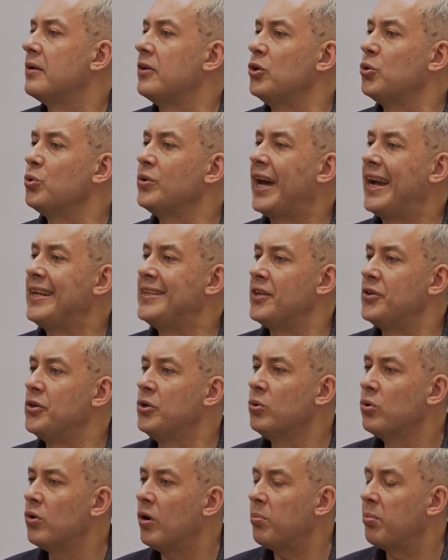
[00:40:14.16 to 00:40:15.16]

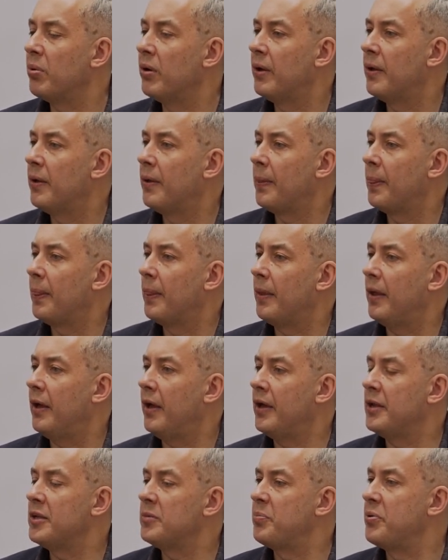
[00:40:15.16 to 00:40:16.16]
United Europe,
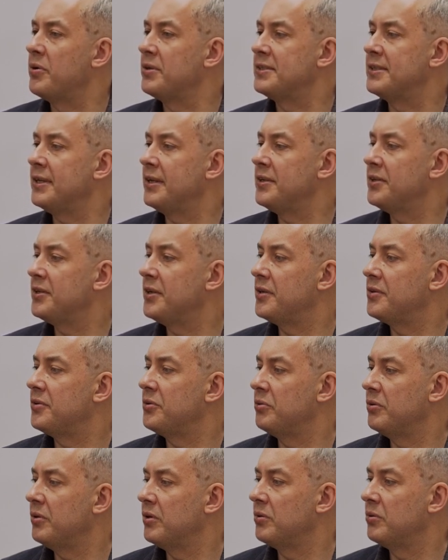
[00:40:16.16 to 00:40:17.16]
and presented,
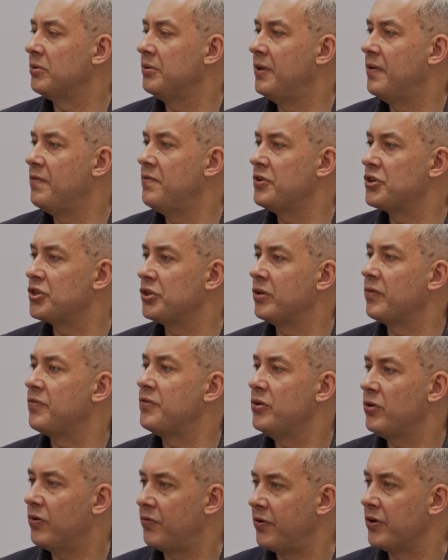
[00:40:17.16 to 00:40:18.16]
you know, the vision
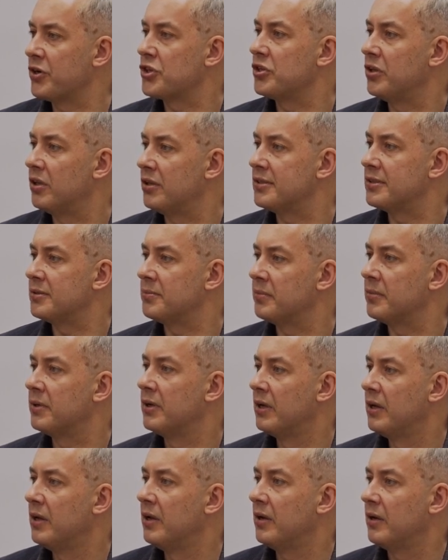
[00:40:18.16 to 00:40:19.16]
of neo
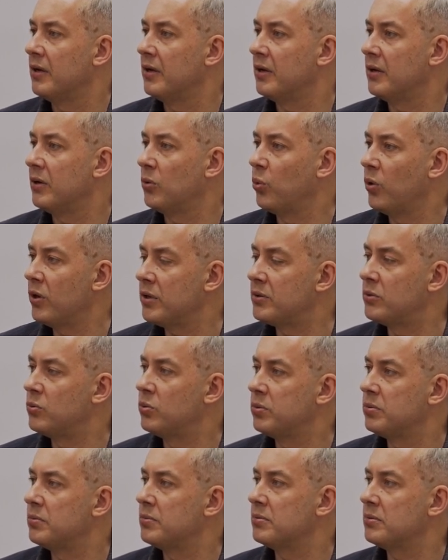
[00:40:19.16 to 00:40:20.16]
uh, what
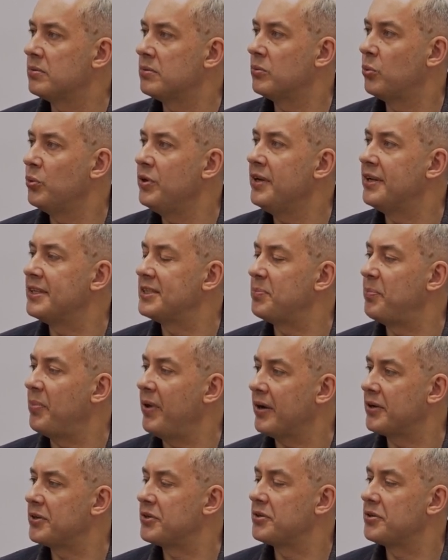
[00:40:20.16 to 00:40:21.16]
we
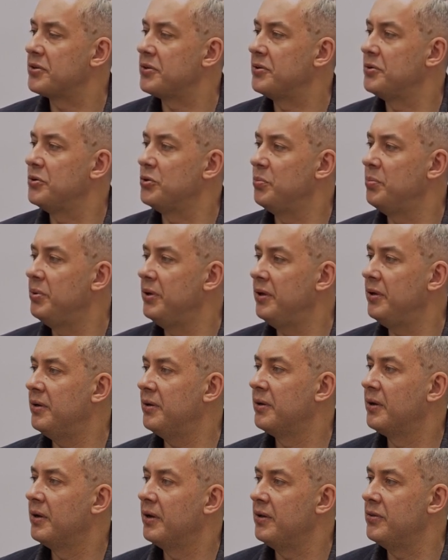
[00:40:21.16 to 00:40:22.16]
expect to be
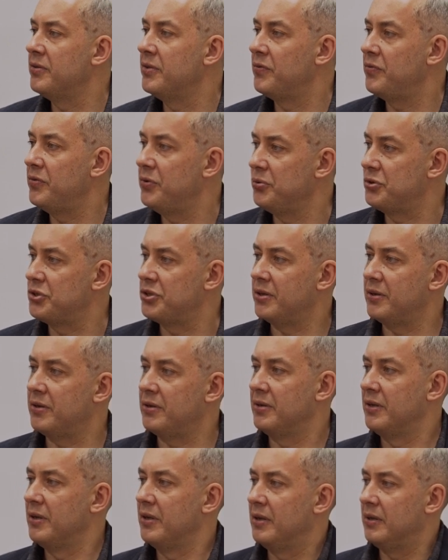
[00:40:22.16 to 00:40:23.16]
in the
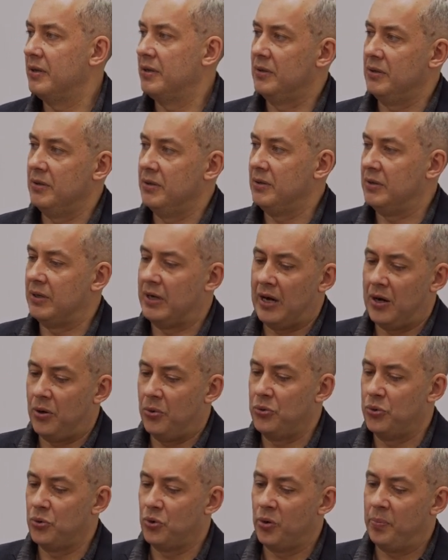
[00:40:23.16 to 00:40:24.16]
future, uh,
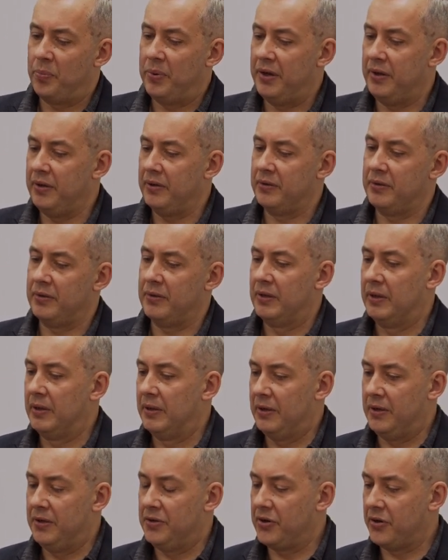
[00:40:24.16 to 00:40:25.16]
how European
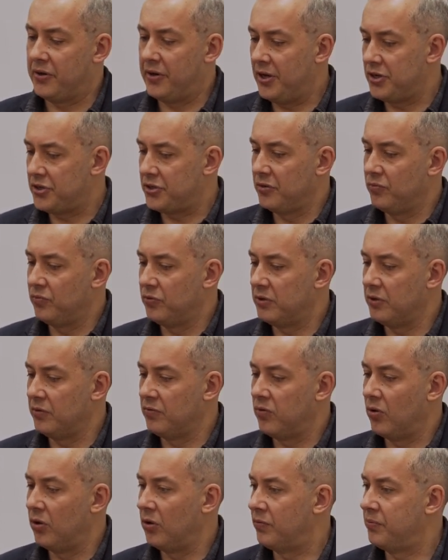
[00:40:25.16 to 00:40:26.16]
integration would
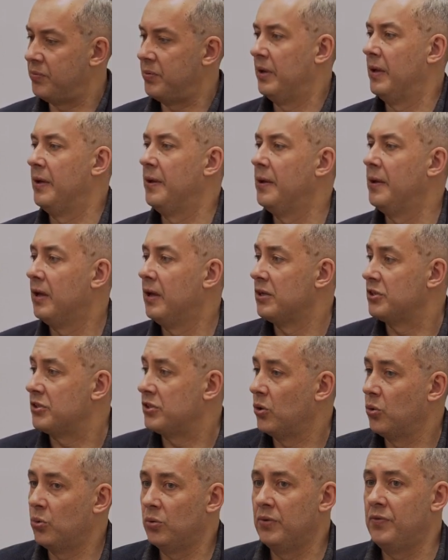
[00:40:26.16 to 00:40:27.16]
evolve.
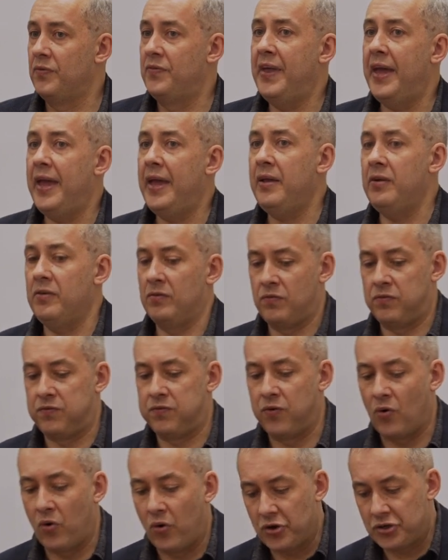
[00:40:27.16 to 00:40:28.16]
So they
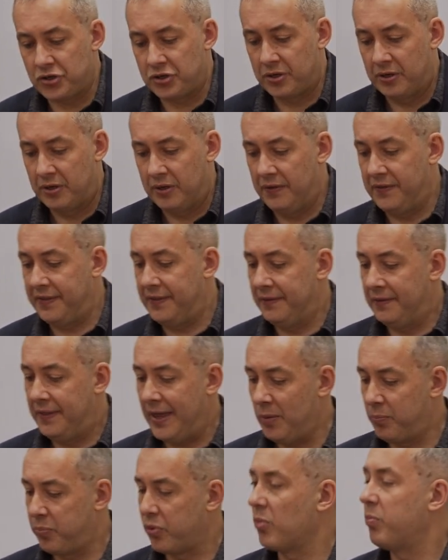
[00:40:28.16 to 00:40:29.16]
fought,
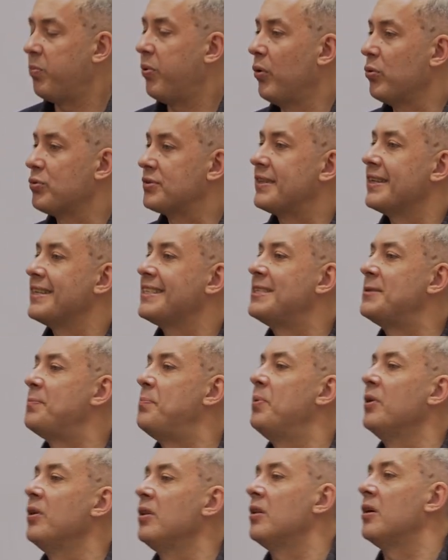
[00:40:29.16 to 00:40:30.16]
they proposed
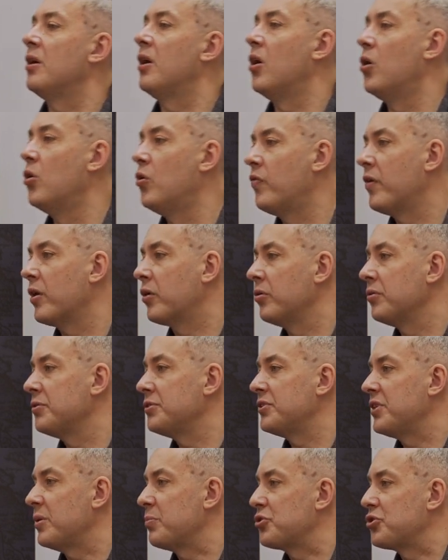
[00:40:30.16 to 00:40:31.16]
spillover
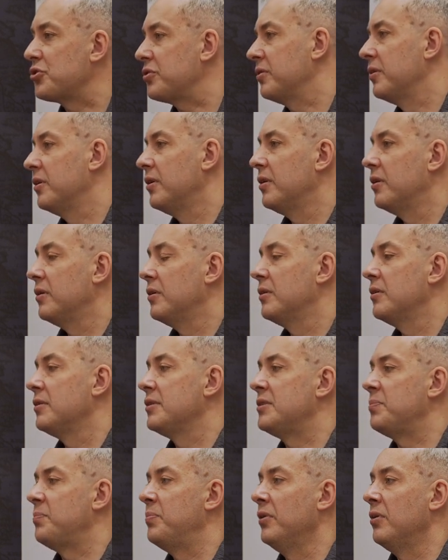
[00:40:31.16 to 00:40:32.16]
conception.
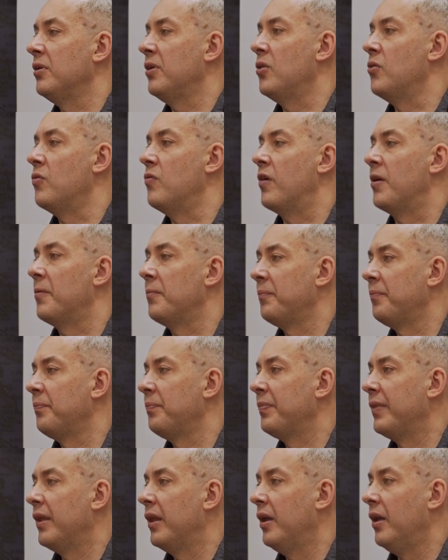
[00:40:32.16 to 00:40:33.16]
Spillover.
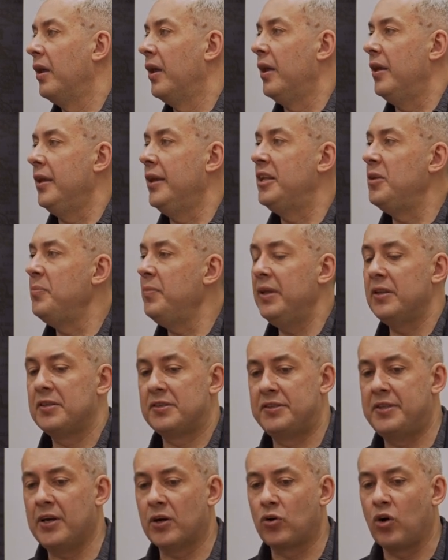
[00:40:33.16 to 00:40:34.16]
It
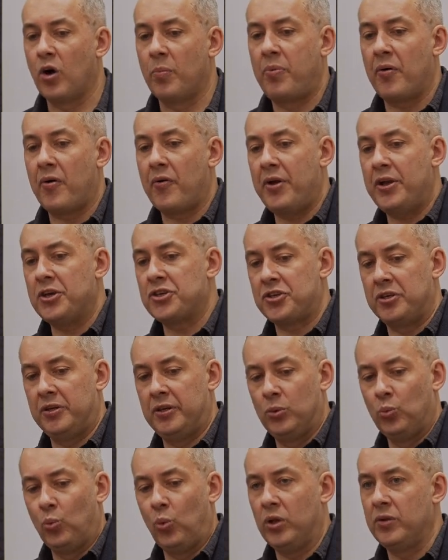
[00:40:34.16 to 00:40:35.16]
means the cooperation
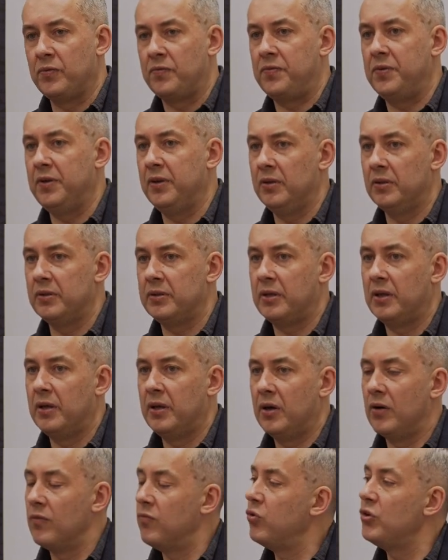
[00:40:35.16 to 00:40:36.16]
in one field
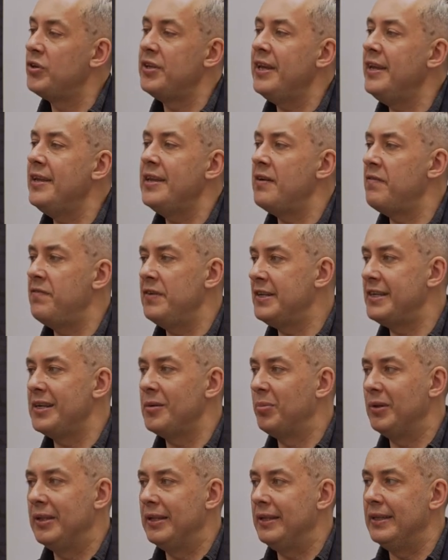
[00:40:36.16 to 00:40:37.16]
would
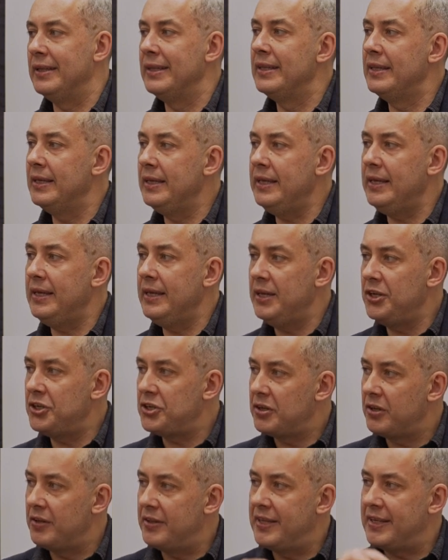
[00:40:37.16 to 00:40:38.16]
inevitably
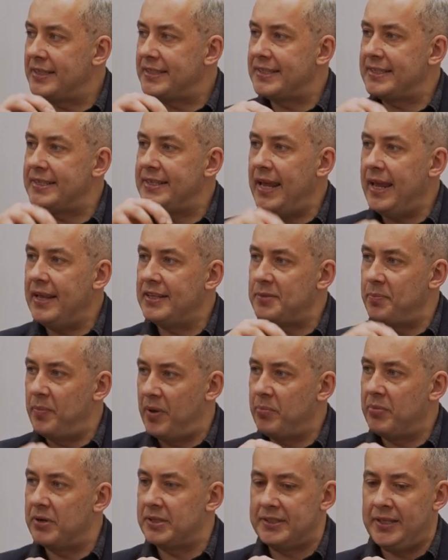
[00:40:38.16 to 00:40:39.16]
lead the states,
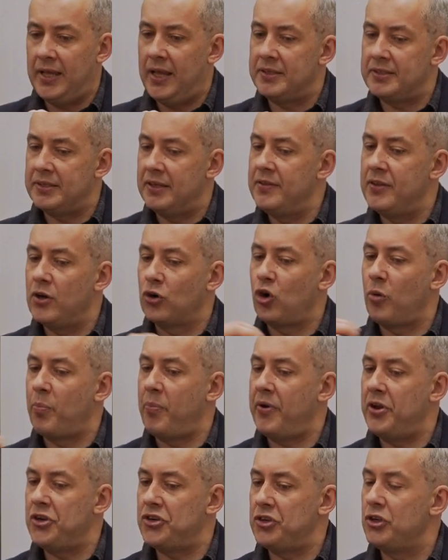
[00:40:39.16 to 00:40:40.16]
member states, in the
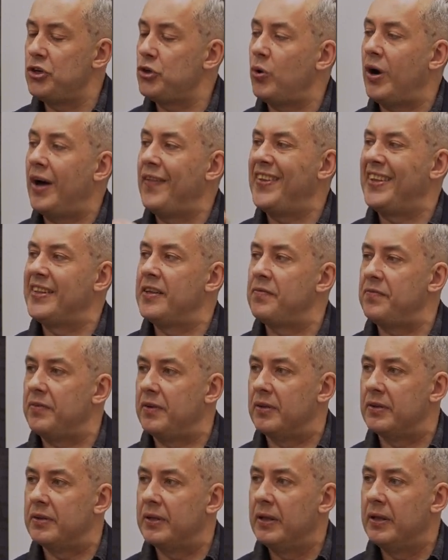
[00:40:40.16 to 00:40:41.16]
cooperation to another
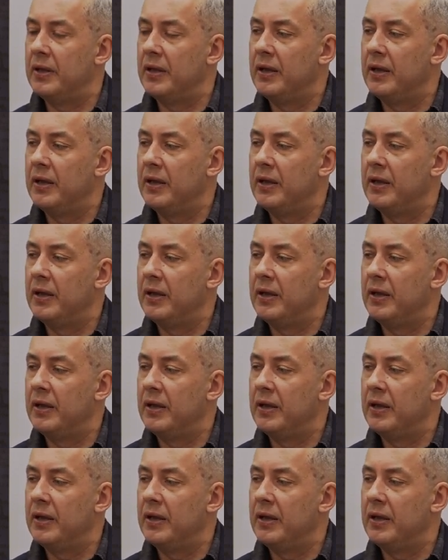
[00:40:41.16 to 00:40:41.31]
field.